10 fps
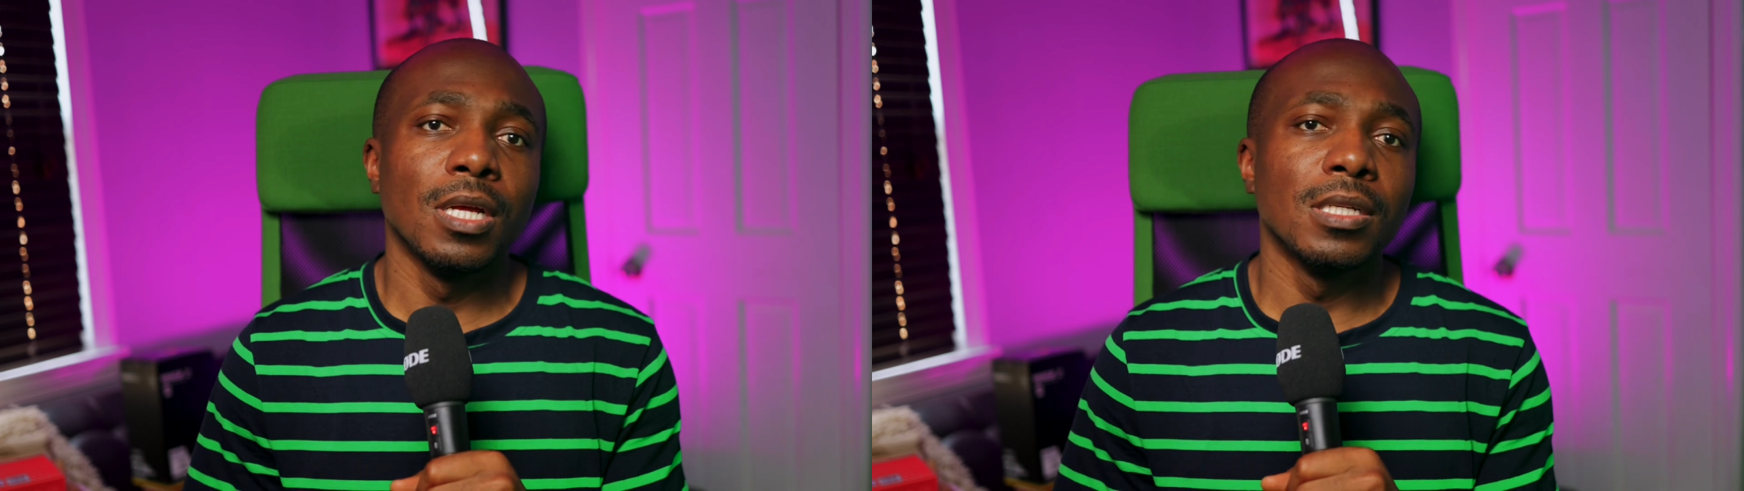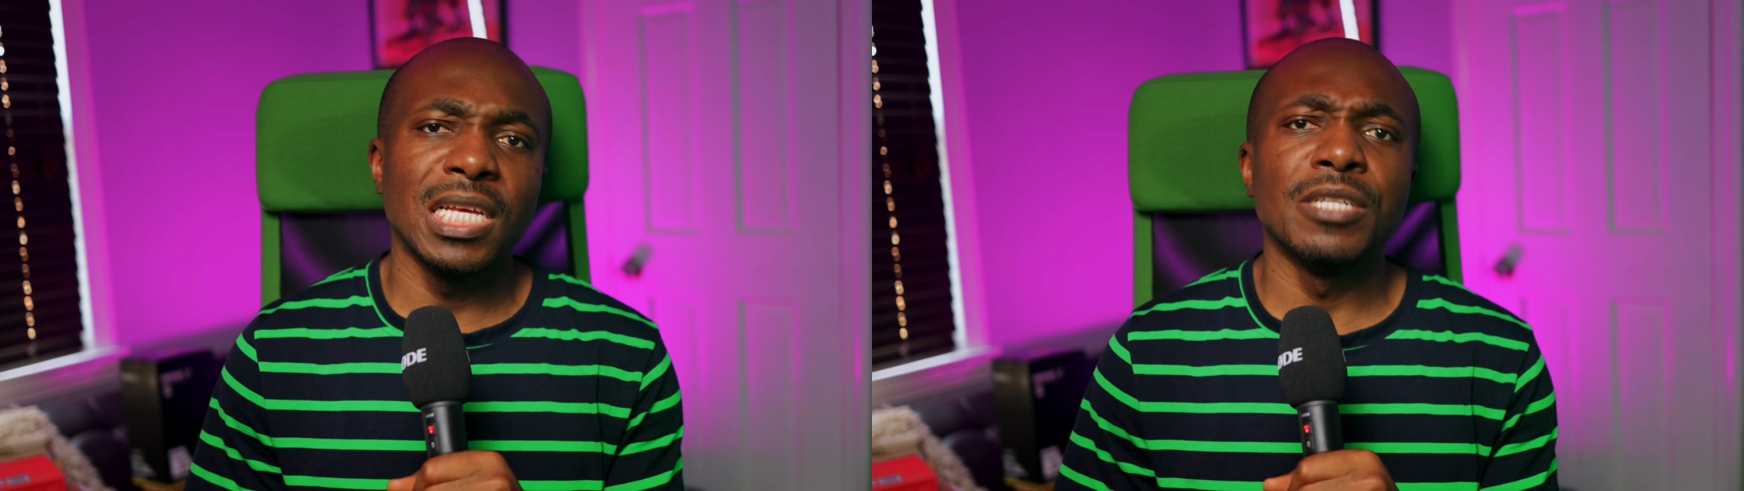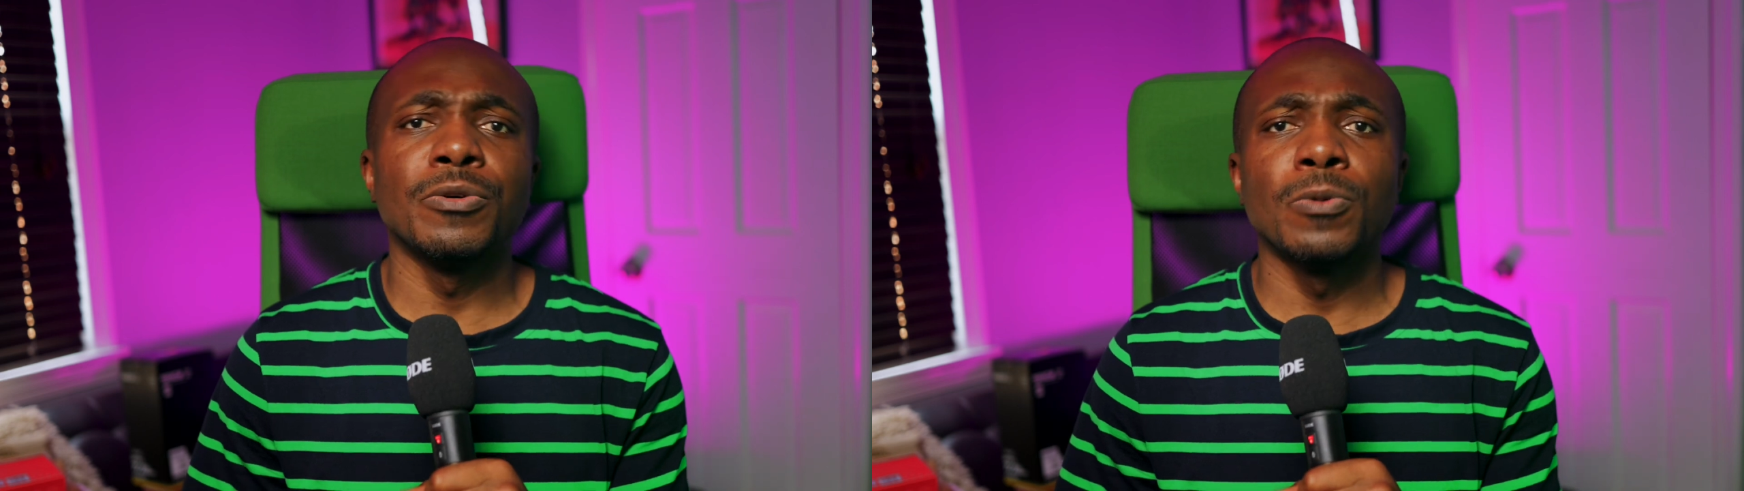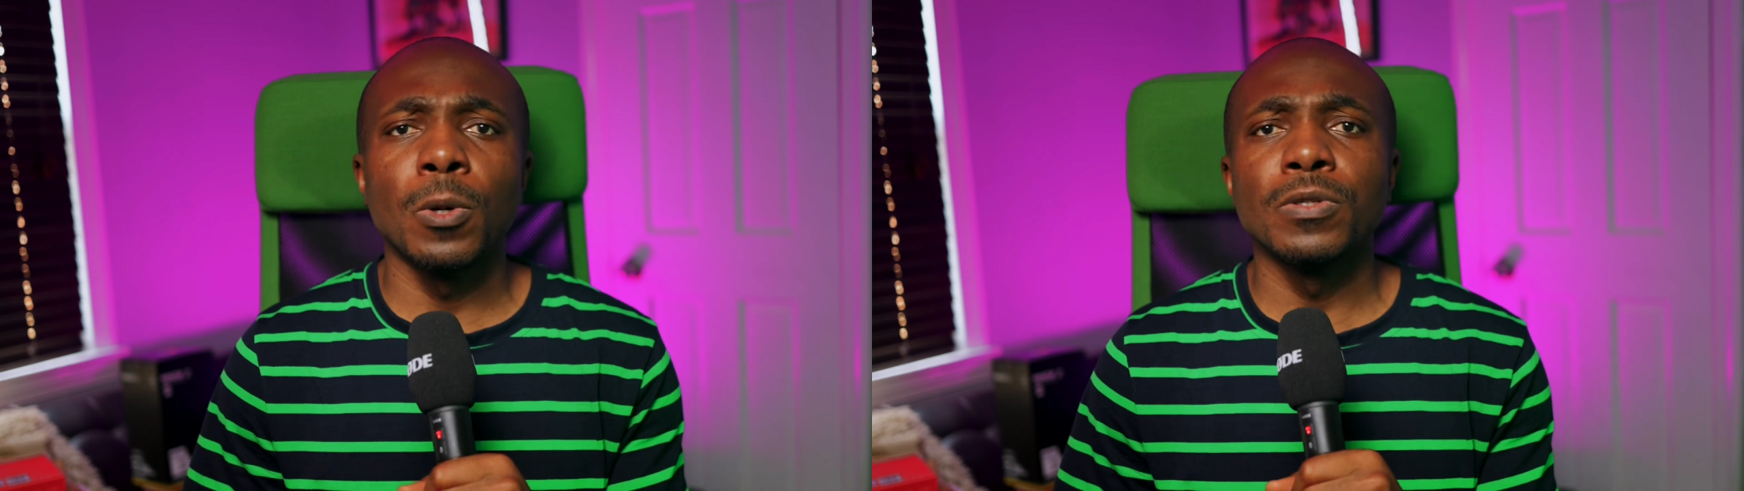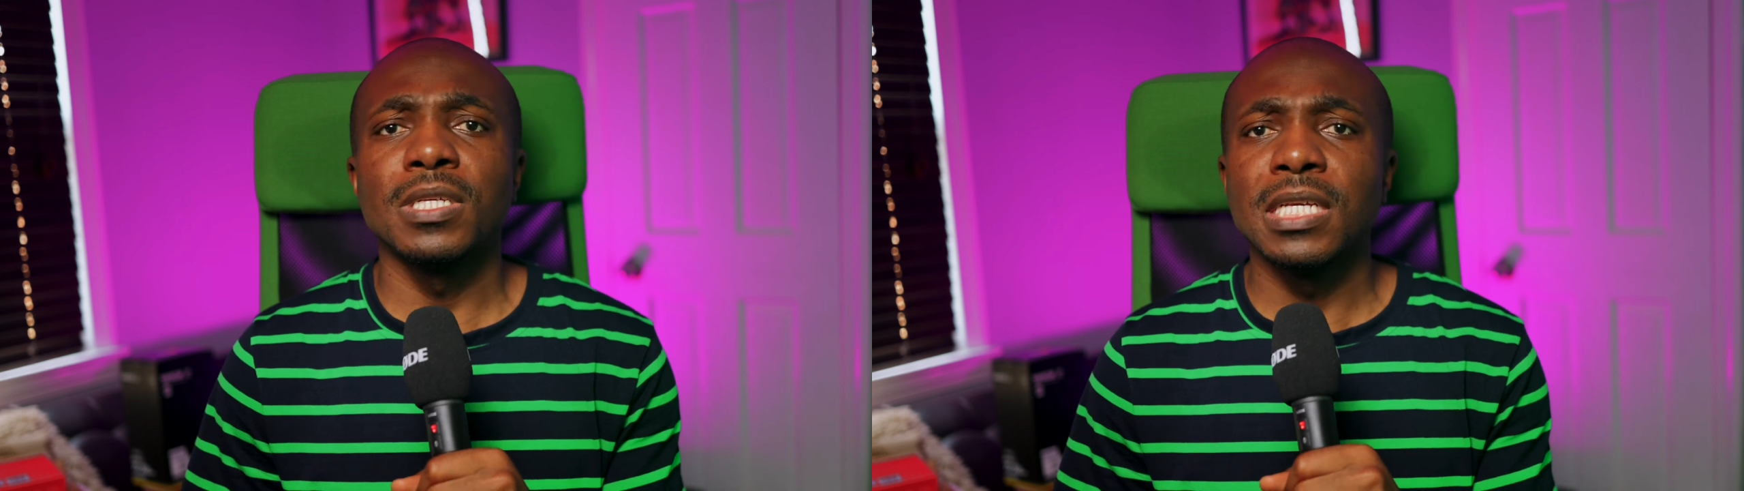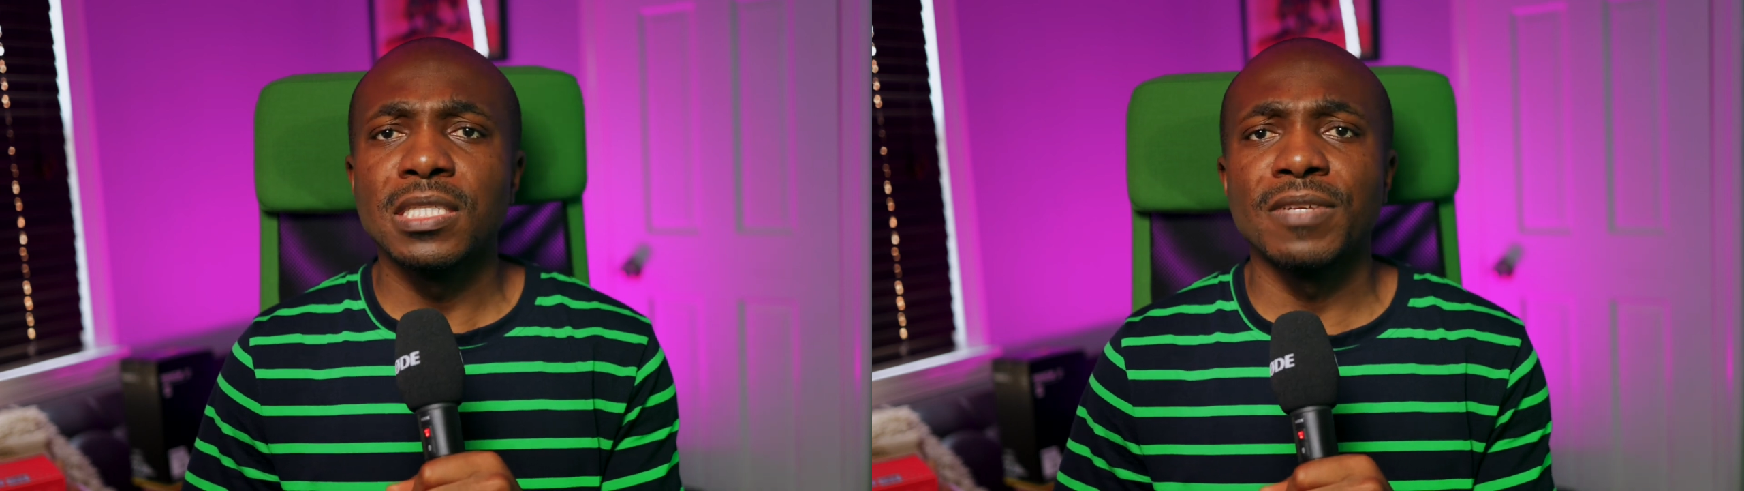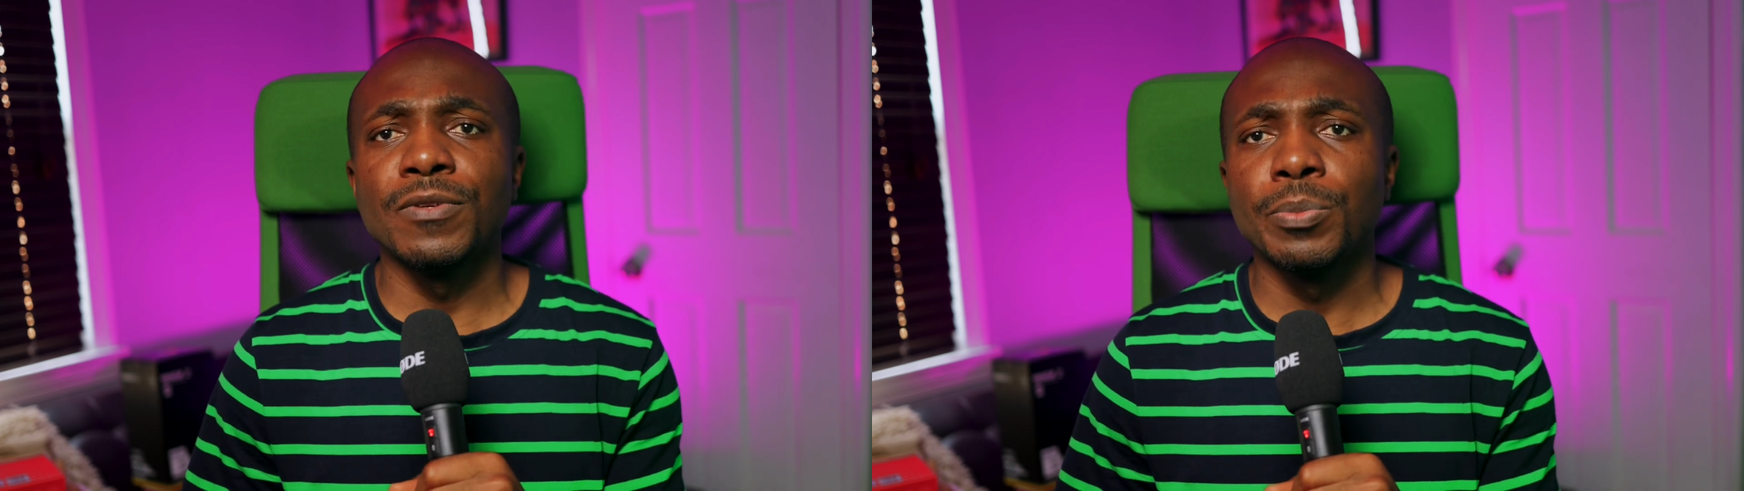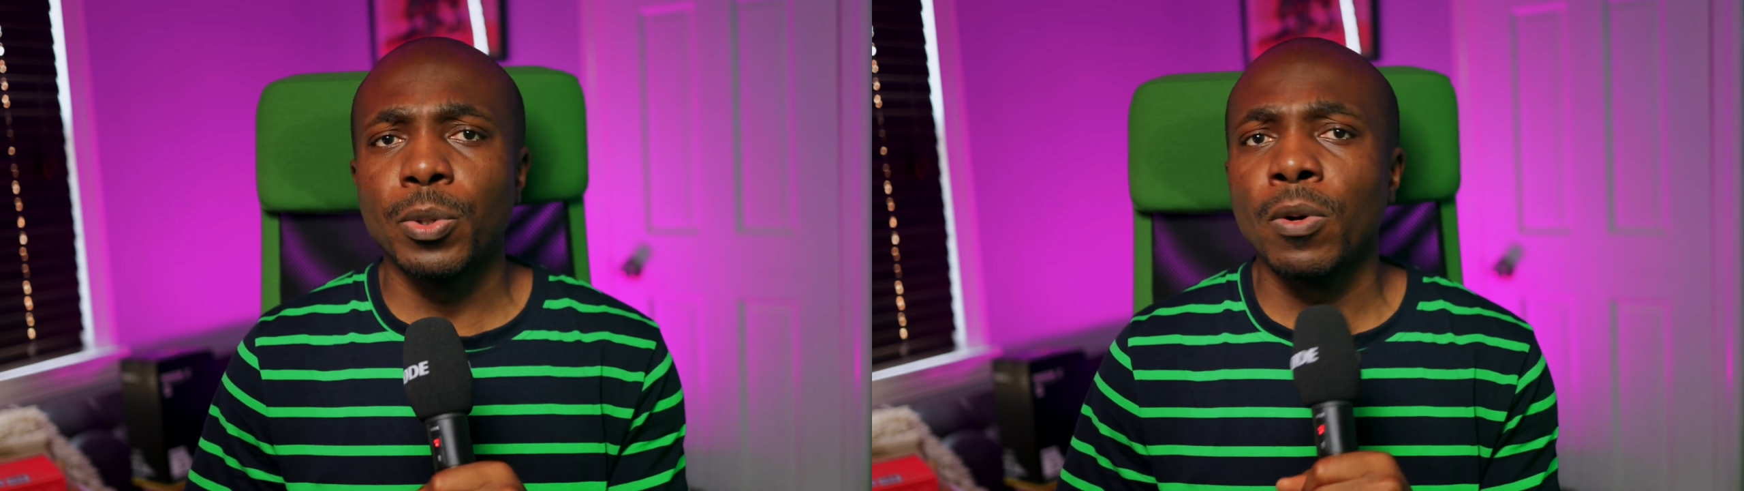then the Rode
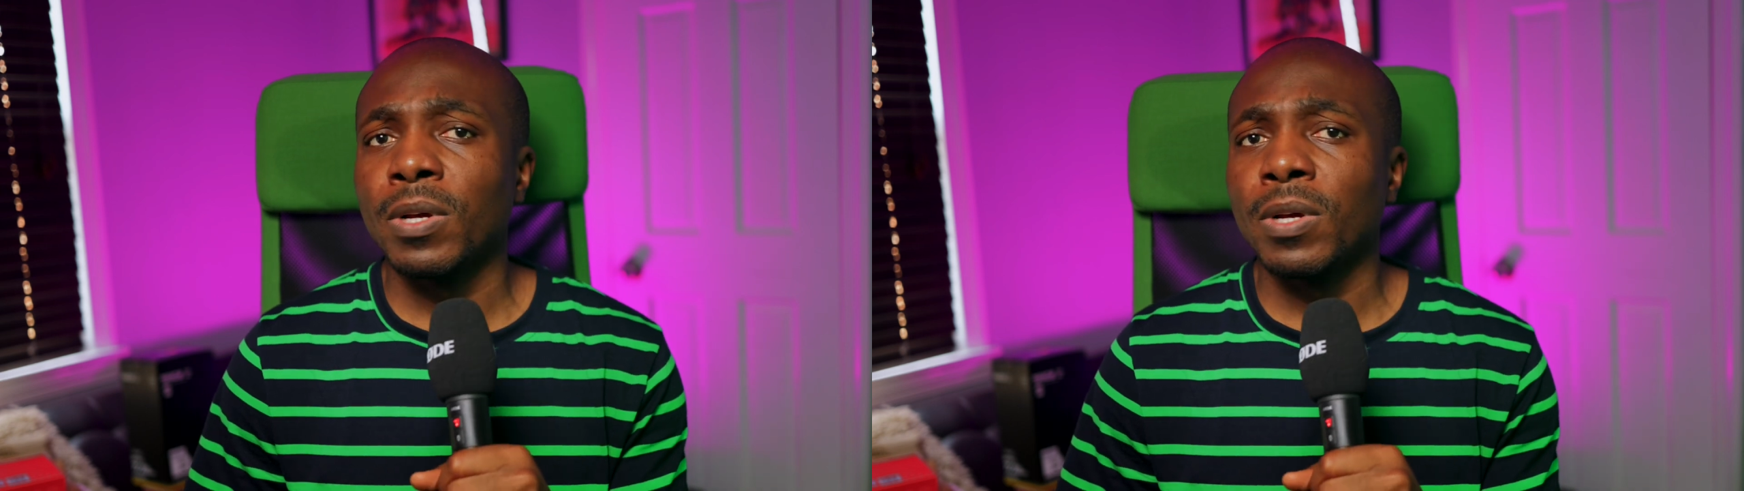Interview Pro